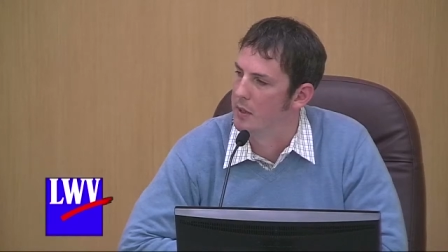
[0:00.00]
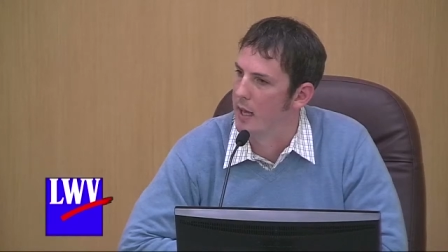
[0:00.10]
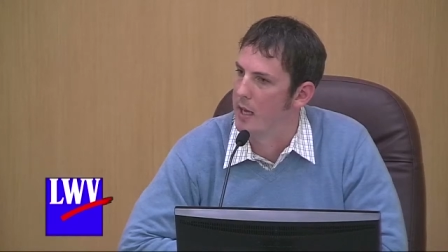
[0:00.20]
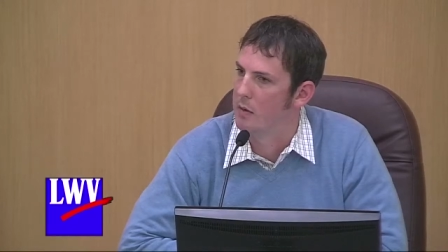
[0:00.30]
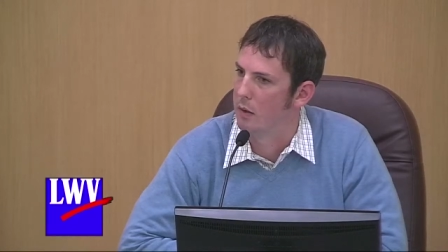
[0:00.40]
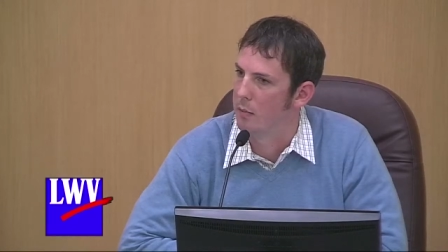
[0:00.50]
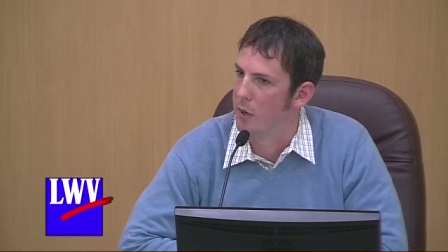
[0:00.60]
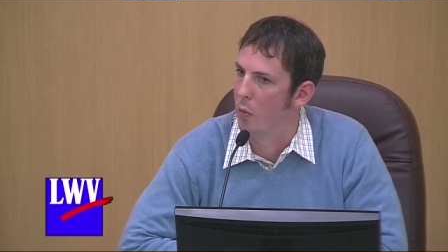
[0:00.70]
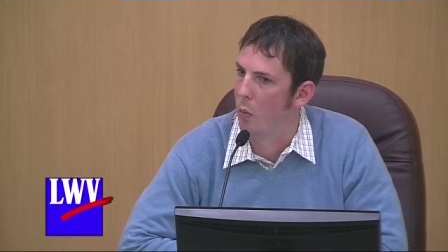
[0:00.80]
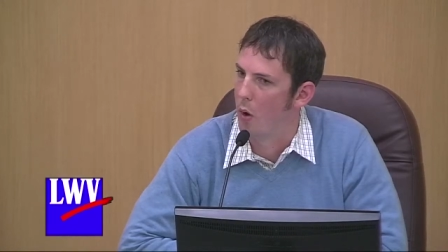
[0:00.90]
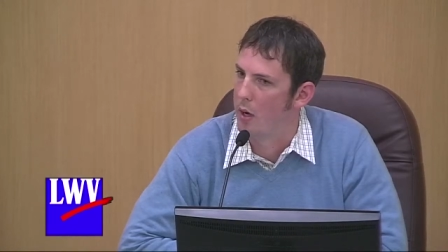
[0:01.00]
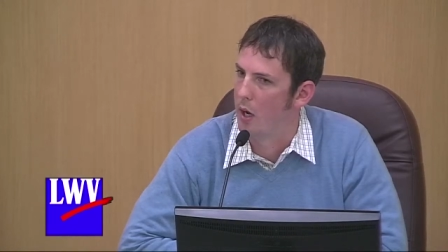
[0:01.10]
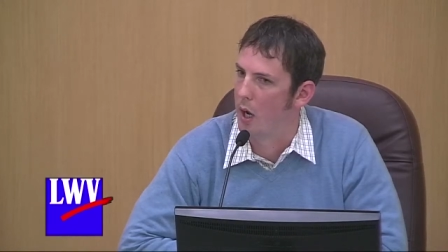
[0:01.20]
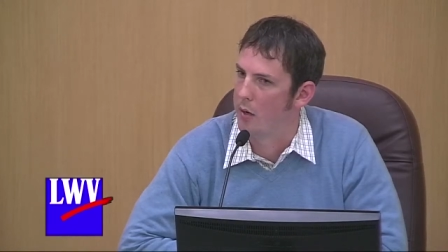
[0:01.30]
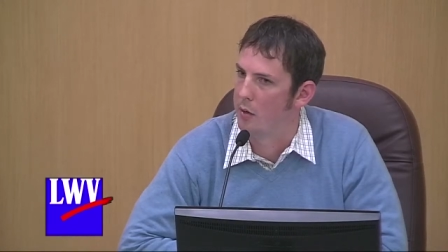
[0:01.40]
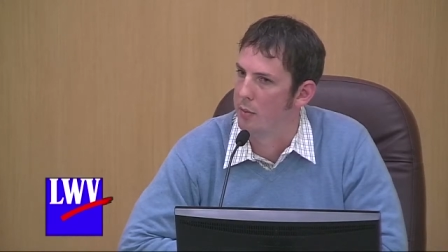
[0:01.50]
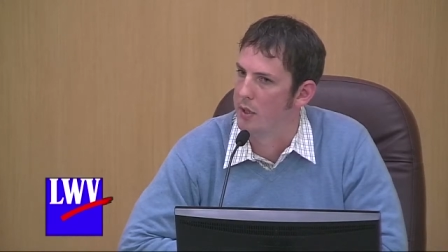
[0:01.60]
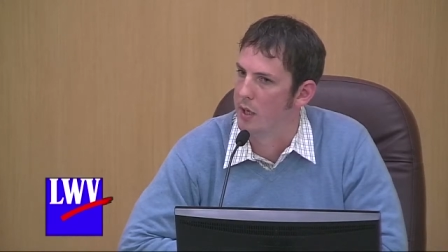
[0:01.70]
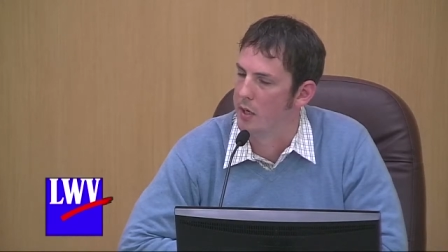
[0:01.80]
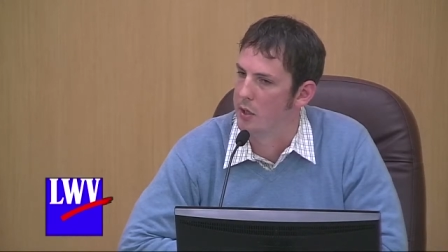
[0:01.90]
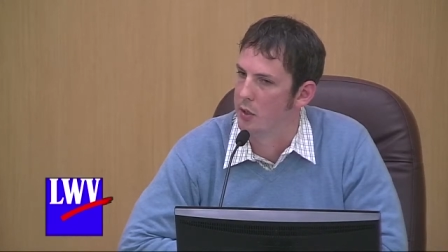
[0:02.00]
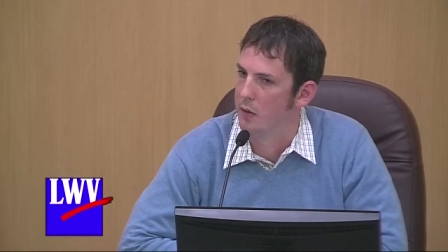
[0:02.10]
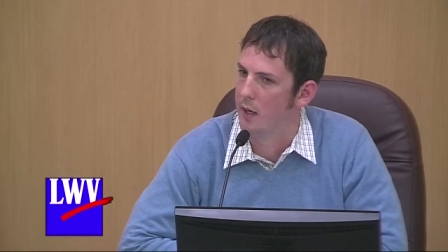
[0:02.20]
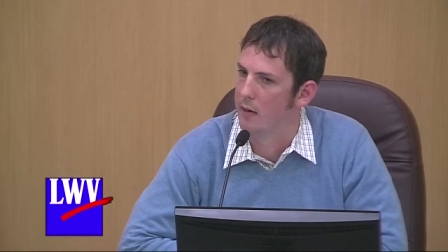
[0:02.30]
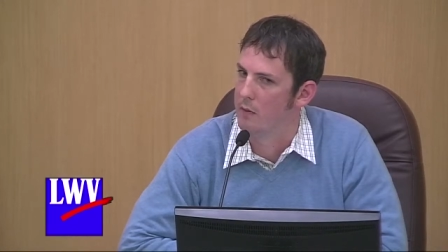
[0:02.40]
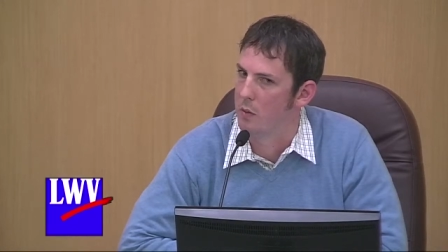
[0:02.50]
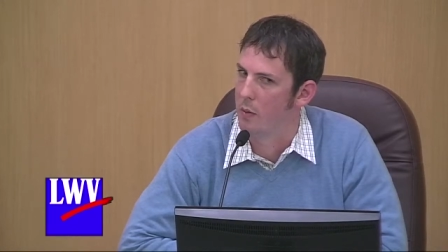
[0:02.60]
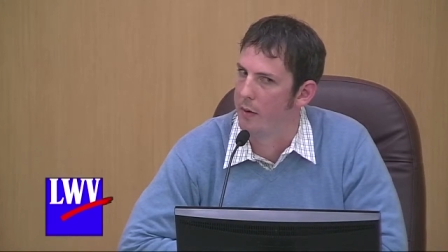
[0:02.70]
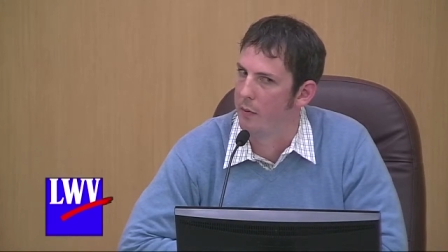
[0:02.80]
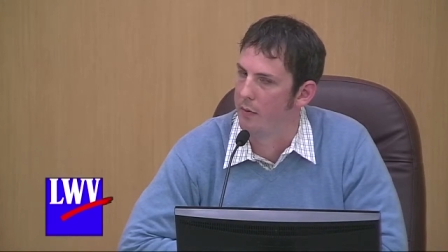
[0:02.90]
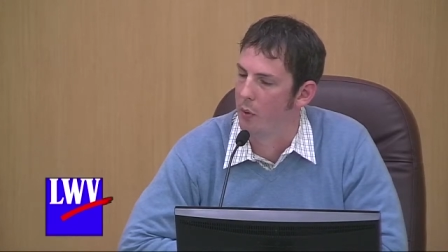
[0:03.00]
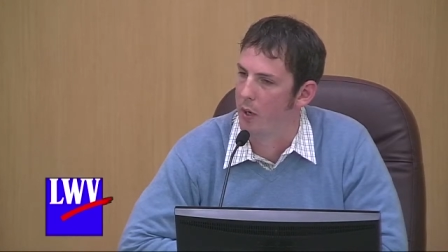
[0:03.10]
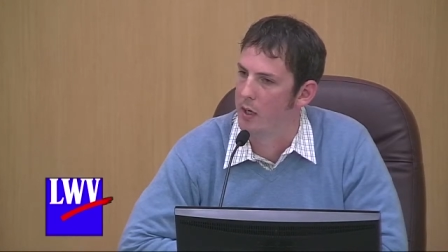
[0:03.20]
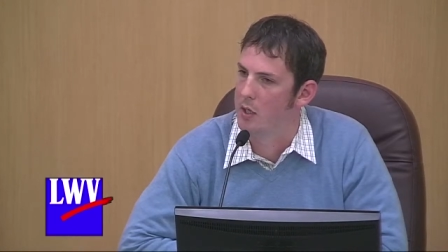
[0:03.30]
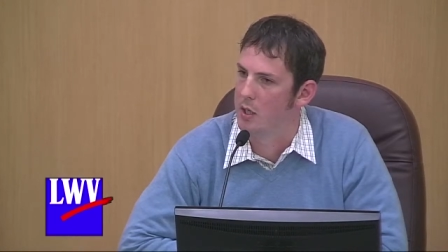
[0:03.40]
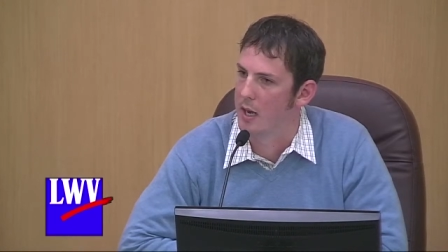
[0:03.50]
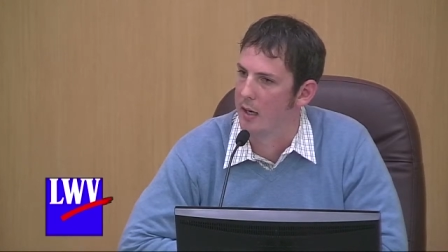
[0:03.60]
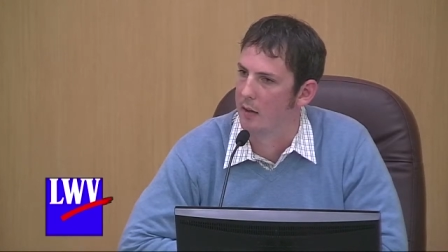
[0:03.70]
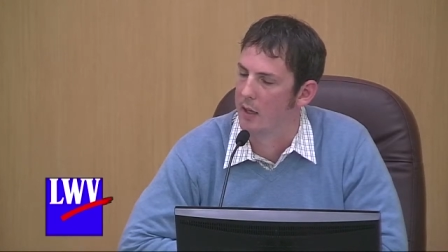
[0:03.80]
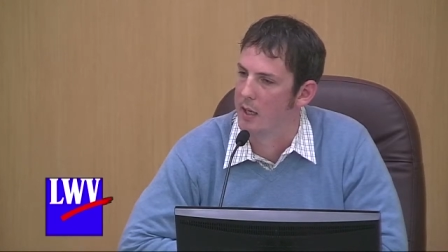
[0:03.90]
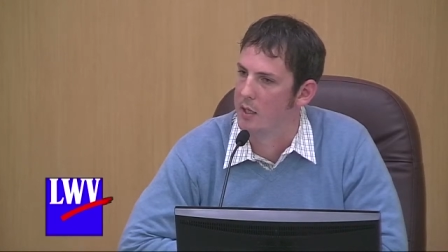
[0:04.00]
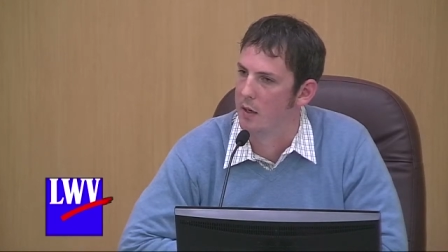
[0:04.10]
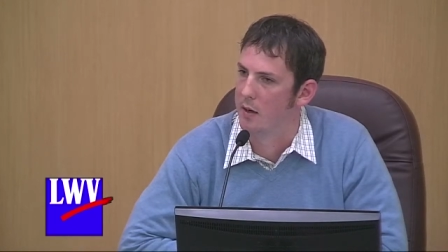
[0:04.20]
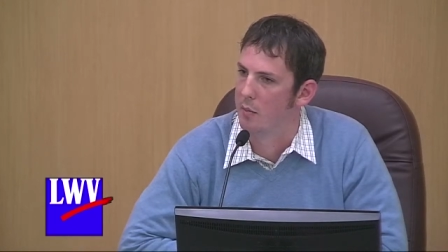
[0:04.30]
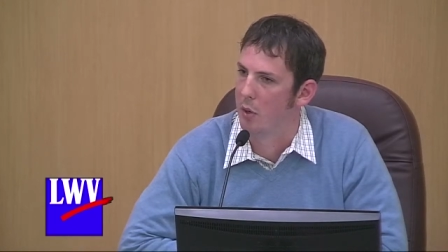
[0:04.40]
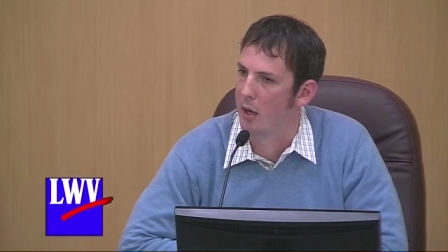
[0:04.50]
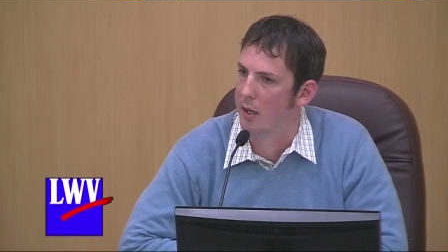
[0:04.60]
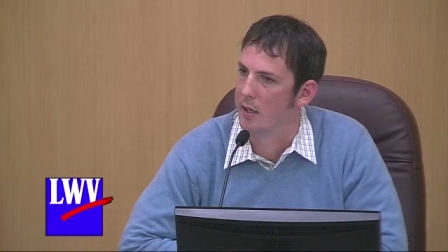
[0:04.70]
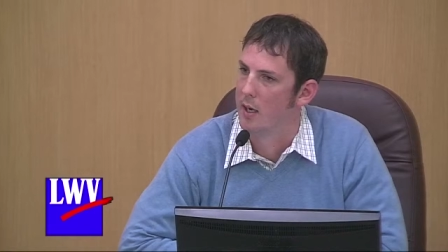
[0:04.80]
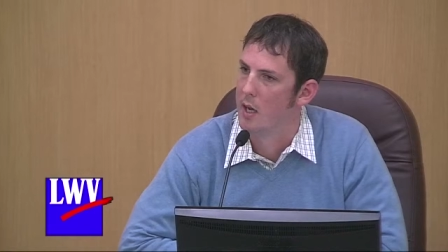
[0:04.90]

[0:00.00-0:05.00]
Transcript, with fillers: That you can be 100% sure that if you want to avoid a genetically engineered product,